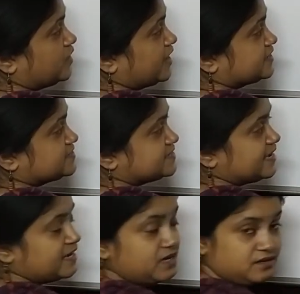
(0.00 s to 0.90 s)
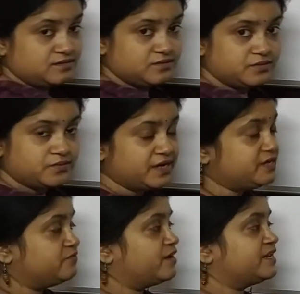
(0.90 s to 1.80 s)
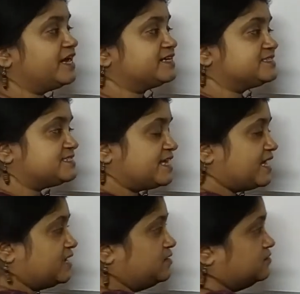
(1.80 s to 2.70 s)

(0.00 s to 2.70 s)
XL, right, where XL